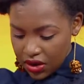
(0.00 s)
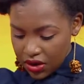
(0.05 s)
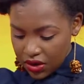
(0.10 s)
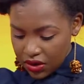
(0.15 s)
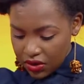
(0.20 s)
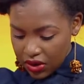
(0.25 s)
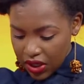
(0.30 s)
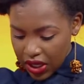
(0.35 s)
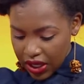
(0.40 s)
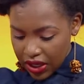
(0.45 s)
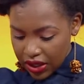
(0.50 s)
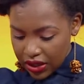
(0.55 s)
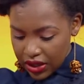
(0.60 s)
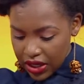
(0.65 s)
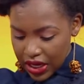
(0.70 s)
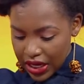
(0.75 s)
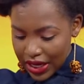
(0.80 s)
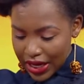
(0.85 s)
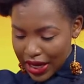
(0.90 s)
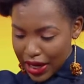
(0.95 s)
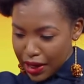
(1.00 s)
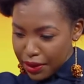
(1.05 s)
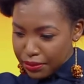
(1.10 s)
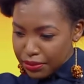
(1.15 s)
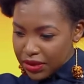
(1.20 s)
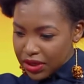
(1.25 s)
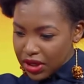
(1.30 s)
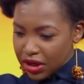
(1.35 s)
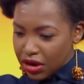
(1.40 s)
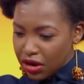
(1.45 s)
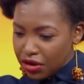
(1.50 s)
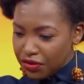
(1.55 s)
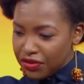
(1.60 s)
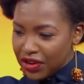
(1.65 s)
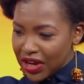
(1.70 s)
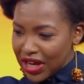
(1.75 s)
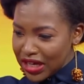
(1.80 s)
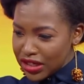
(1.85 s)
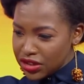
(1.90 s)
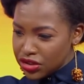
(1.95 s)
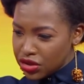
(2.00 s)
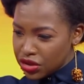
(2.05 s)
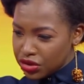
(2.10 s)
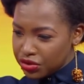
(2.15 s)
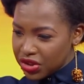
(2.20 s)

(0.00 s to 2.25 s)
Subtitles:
Okay. Of late though,